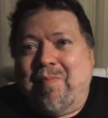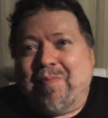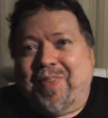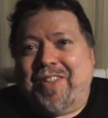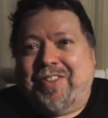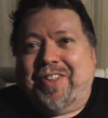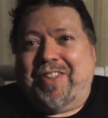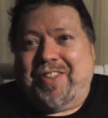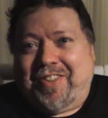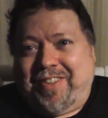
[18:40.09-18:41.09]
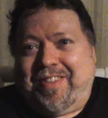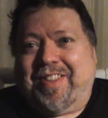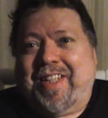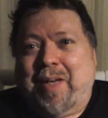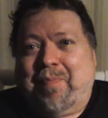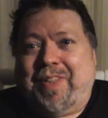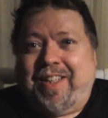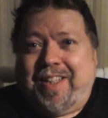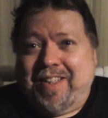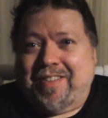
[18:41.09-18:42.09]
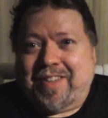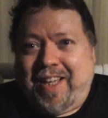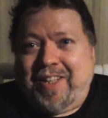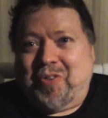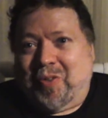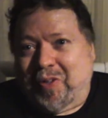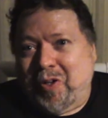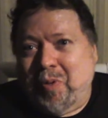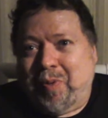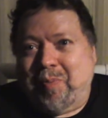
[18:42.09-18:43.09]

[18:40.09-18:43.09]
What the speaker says: They should have just kept the inside door open,